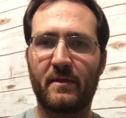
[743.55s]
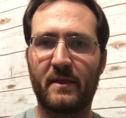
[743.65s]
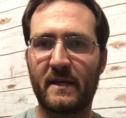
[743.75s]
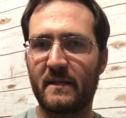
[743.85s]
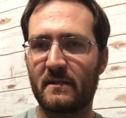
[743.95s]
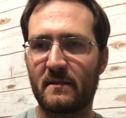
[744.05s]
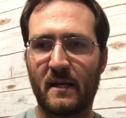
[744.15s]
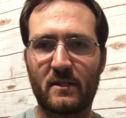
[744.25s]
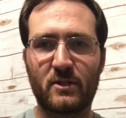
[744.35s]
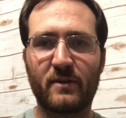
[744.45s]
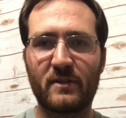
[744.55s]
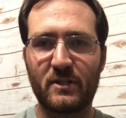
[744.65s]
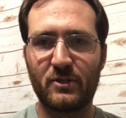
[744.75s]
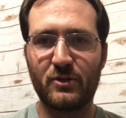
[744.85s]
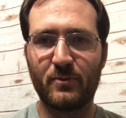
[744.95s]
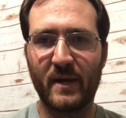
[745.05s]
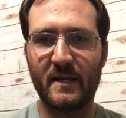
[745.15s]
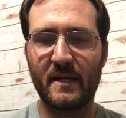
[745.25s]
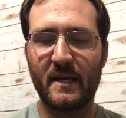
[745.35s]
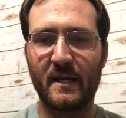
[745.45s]
things that services you may
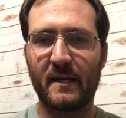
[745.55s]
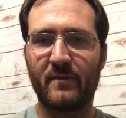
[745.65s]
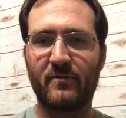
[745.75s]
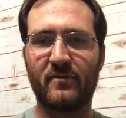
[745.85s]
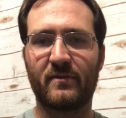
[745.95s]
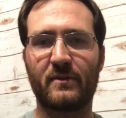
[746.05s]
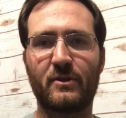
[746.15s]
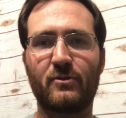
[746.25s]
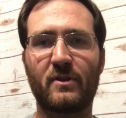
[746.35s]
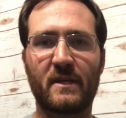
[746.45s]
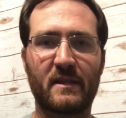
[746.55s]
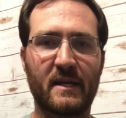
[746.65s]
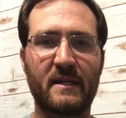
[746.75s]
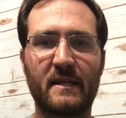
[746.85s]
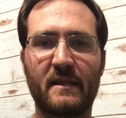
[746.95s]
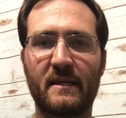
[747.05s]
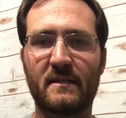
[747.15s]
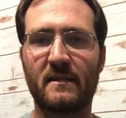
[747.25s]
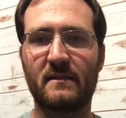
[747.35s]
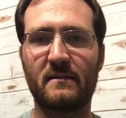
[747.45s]
need. If you think they need
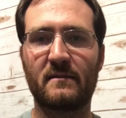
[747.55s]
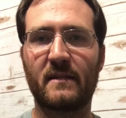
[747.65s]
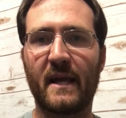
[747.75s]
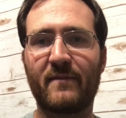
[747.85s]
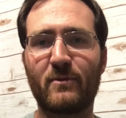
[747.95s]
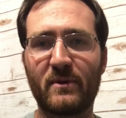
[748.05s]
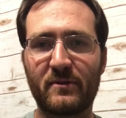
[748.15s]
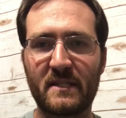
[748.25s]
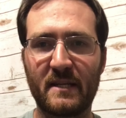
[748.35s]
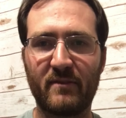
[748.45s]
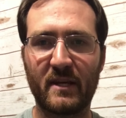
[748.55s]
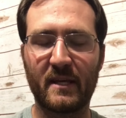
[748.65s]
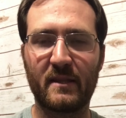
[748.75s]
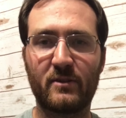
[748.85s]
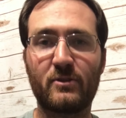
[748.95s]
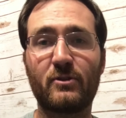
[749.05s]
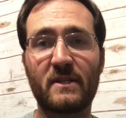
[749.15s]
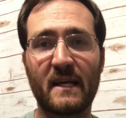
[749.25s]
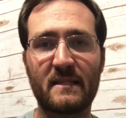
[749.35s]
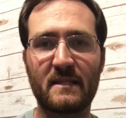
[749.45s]
this and they haven't been receiving it, they'll do the
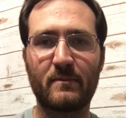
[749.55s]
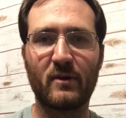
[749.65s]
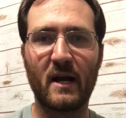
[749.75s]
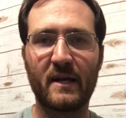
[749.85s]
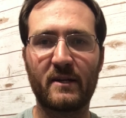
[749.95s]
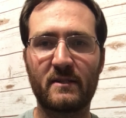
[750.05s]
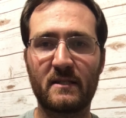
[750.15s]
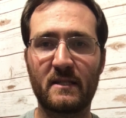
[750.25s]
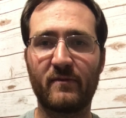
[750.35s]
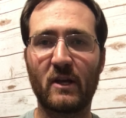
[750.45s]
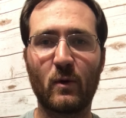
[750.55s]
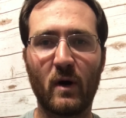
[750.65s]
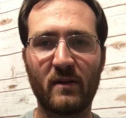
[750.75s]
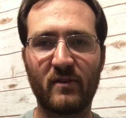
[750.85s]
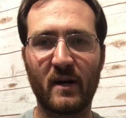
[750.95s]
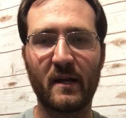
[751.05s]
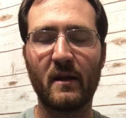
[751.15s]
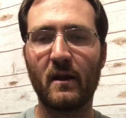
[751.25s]
testing prior to see if they qualify.